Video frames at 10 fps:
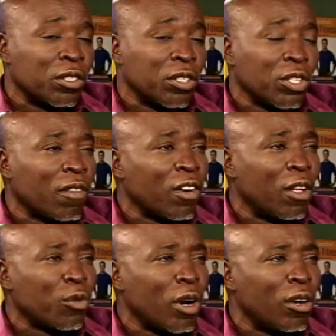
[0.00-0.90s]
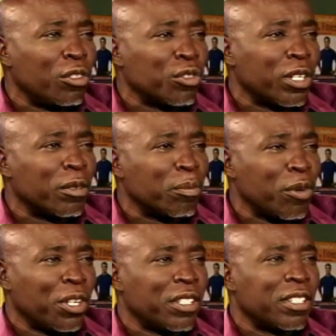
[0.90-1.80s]
So you have gone through 100
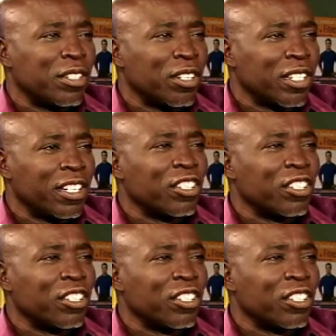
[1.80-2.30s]
poets in your 10 years?